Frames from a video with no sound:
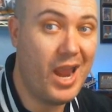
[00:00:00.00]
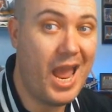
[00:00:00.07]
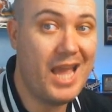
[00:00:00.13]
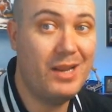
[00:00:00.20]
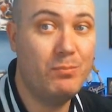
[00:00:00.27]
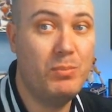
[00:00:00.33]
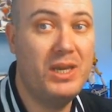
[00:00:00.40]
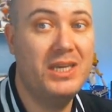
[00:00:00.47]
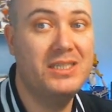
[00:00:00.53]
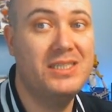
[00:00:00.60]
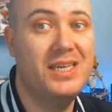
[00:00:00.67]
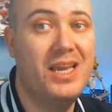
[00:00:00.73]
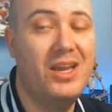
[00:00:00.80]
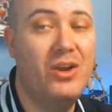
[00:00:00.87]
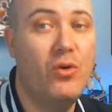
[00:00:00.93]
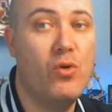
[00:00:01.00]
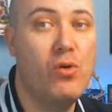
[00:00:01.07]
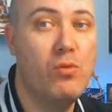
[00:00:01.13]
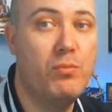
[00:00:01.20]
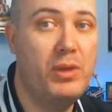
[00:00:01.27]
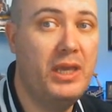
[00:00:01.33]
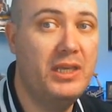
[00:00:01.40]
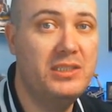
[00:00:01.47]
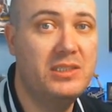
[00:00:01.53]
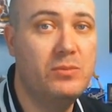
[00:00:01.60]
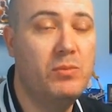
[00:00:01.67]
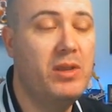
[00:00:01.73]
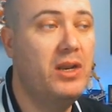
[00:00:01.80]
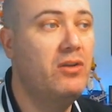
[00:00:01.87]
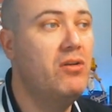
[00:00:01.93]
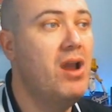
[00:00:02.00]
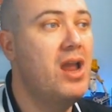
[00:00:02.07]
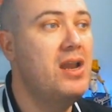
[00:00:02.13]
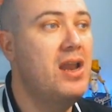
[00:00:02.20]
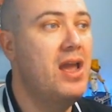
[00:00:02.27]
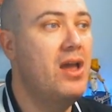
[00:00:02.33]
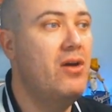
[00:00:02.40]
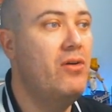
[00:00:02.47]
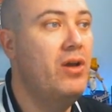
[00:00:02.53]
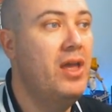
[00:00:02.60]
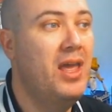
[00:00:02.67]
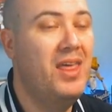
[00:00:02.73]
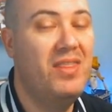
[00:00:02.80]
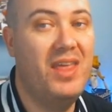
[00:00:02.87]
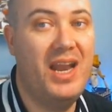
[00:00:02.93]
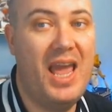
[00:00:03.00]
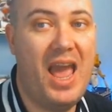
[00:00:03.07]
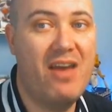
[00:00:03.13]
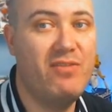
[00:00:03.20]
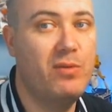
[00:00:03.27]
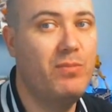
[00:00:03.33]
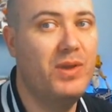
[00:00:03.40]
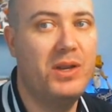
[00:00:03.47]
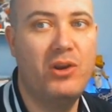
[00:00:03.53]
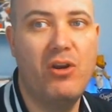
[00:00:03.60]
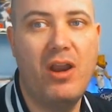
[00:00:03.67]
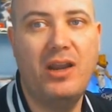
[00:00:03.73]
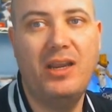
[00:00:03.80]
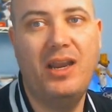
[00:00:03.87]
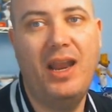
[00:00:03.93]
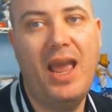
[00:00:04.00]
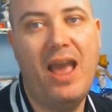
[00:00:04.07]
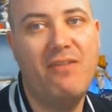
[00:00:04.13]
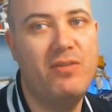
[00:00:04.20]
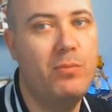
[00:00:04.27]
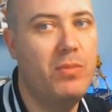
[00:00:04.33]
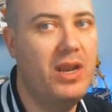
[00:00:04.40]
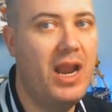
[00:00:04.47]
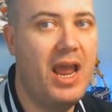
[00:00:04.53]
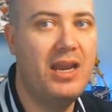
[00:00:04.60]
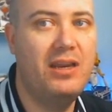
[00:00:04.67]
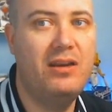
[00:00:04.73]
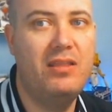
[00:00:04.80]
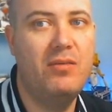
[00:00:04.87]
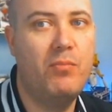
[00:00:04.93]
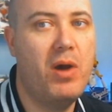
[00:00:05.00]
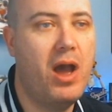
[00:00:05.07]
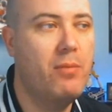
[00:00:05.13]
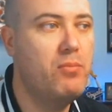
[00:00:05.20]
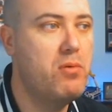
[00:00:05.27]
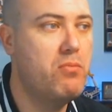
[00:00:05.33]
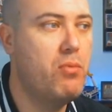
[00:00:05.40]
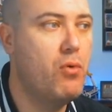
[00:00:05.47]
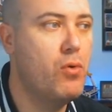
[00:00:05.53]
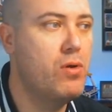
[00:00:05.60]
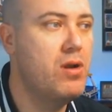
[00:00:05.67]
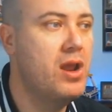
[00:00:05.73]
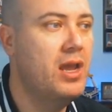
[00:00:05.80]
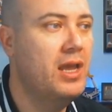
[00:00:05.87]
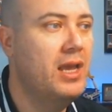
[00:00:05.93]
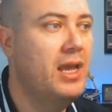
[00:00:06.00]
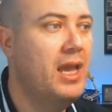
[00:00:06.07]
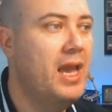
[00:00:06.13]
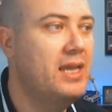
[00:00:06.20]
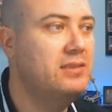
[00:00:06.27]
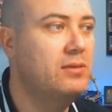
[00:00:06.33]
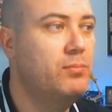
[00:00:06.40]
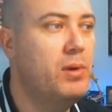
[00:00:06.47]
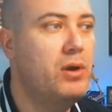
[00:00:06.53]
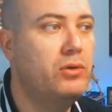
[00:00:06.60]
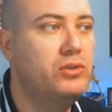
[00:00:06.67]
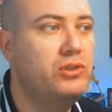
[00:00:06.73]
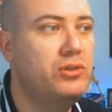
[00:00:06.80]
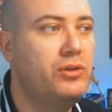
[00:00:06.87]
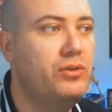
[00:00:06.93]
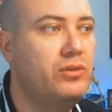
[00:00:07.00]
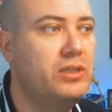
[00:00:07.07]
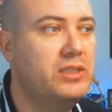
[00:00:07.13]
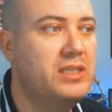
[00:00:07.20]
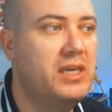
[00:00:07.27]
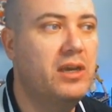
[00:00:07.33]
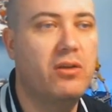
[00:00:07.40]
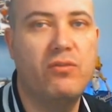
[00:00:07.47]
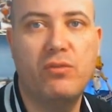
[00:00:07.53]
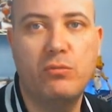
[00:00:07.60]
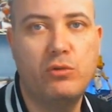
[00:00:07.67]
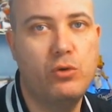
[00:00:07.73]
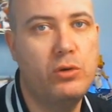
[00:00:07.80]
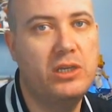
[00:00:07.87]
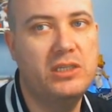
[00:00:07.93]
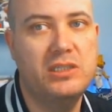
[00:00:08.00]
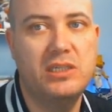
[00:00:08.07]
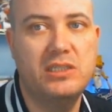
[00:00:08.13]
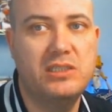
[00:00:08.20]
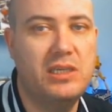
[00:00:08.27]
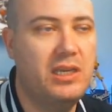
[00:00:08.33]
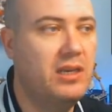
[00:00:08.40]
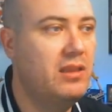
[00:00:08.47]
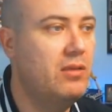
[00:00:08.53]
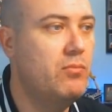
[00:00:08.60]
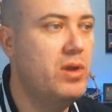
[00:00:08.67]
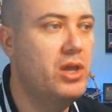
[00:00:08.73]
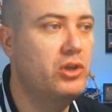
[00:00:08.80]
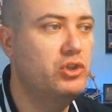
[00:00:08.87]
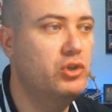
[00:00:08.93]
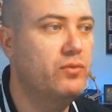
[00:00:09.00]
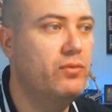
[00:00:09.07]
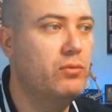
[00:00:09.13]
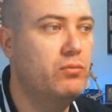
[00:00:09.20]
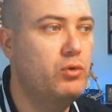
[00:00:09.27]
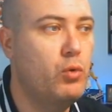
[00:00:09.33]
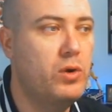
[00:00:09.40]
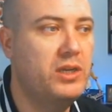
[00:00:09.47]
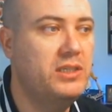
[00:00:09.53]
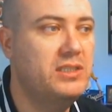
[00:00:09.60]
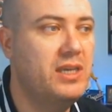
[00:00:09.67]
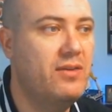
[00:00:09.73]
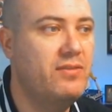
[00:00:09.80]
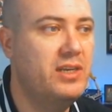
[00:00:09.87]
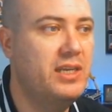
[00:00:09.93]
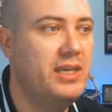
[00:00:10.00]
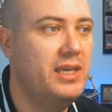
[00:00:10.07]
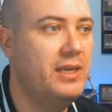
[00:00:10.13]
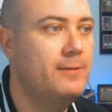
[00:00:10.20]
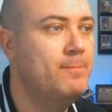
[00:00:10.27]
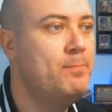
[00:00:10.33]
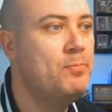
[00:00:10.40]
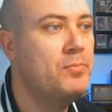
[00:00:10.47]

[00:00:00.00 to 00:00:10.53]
at P S A or being submitted right now that haven't been graded, haven't been added to the pop report, as opposed to the Seager from twenty sixteen and the Bellinger from twenty seventeen.